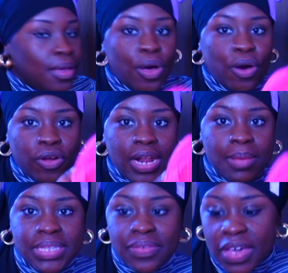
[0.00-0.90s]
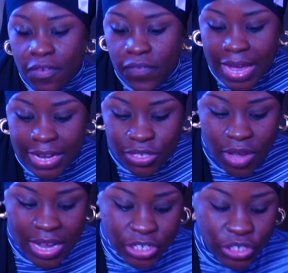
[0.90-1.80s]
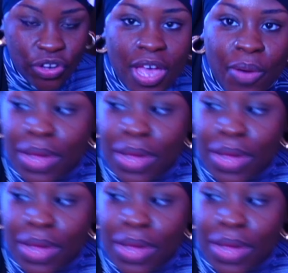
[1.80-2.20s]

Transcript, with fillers: Hold on. Let me see if I can find it so I can show y'all what I